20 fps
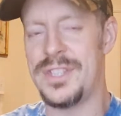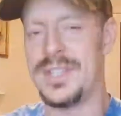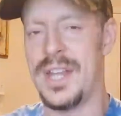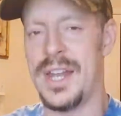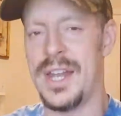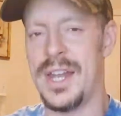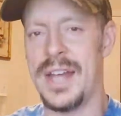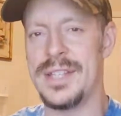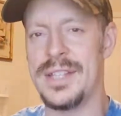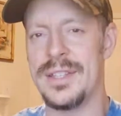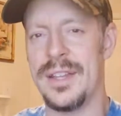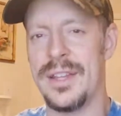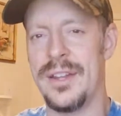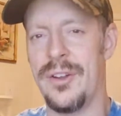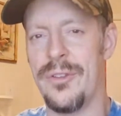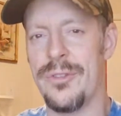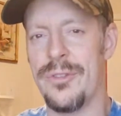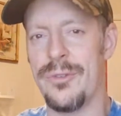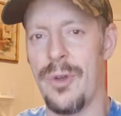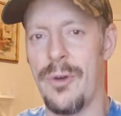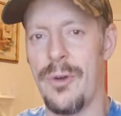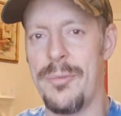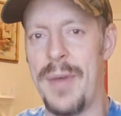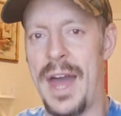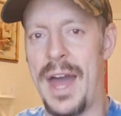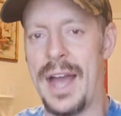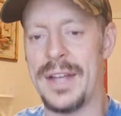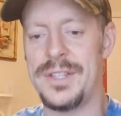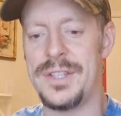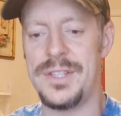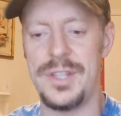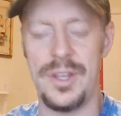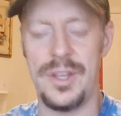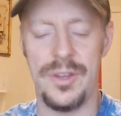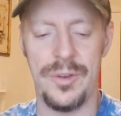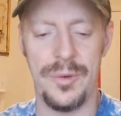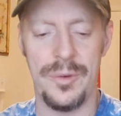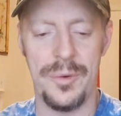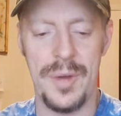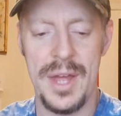a nice little throwback
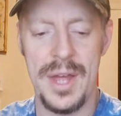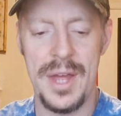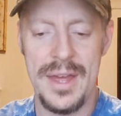to